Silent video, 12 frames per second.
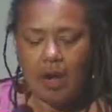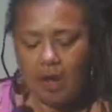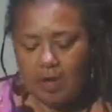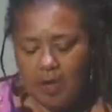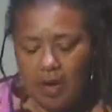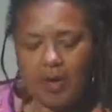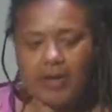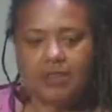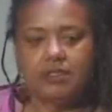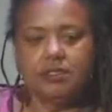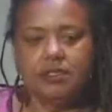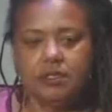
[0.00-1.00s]
our
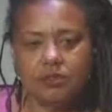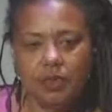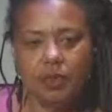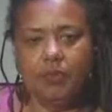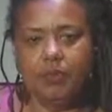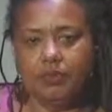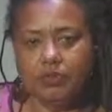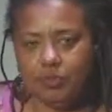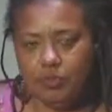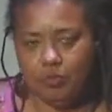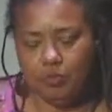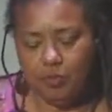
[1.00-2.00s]
agency is open
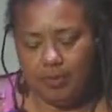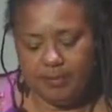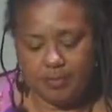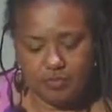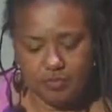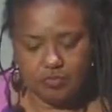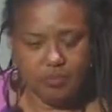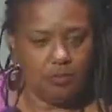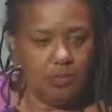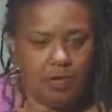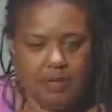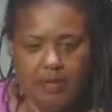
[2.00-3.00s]
to women,
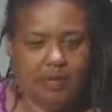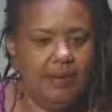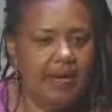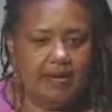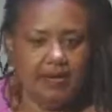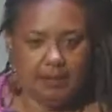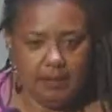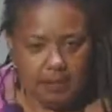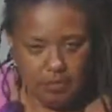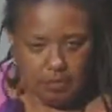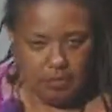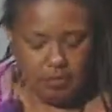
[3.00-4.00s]
street walk, anybody
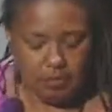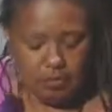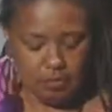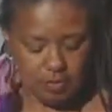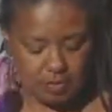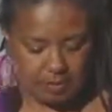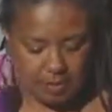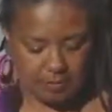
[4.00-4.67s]
who